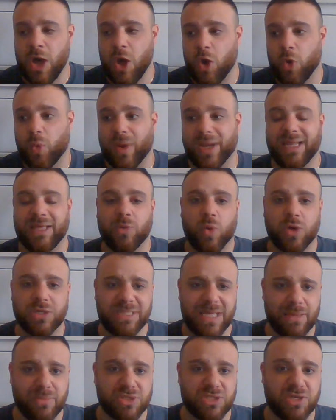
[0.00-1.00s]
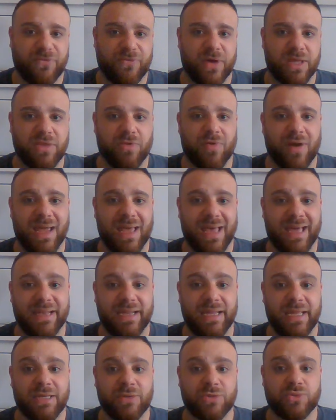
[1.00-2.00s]
When he was able to find the right hand,
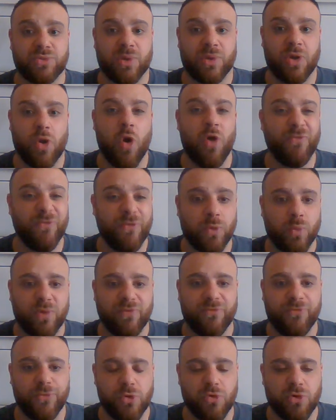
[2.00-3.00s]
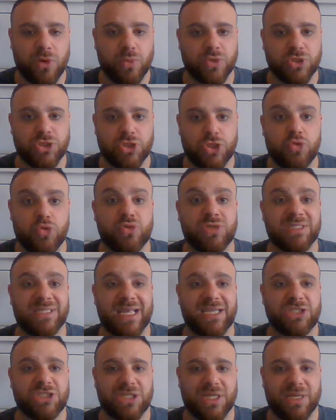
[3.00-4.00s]
it was often when Fury was too
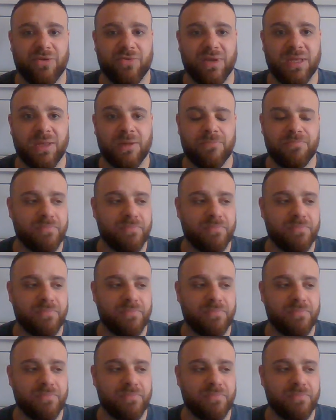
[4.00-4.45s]
stationary.